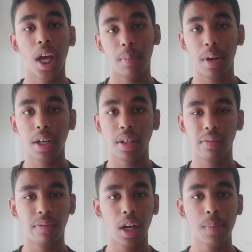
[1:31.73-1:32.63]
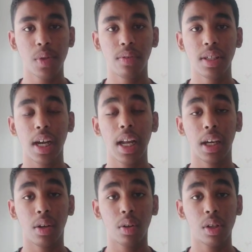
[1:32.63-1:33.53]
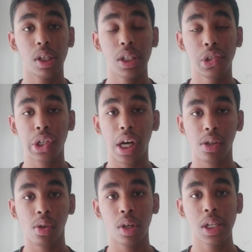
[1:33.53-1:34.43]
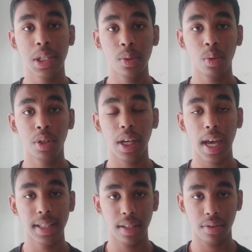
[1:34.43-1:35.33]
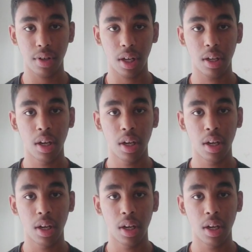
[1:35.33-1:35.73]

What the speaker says: but the forms which are like coal, charcoal, soot, etc.